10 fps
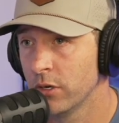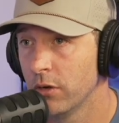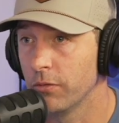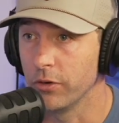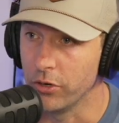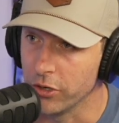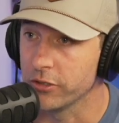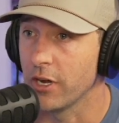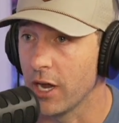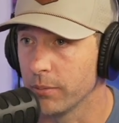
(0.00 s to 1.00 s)
for your
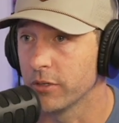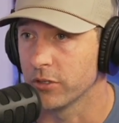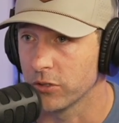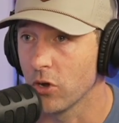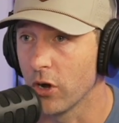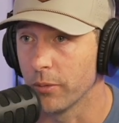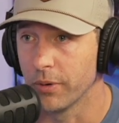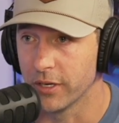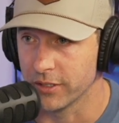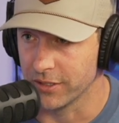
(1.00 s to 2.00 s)
time to start
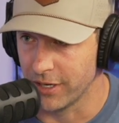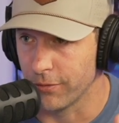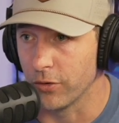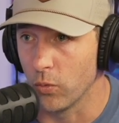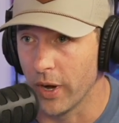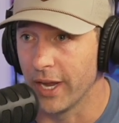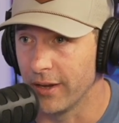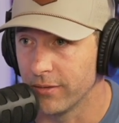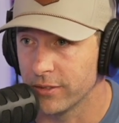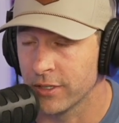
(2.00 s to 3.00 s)
because it's different
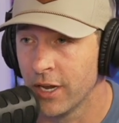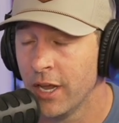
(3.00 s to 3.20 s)
waves.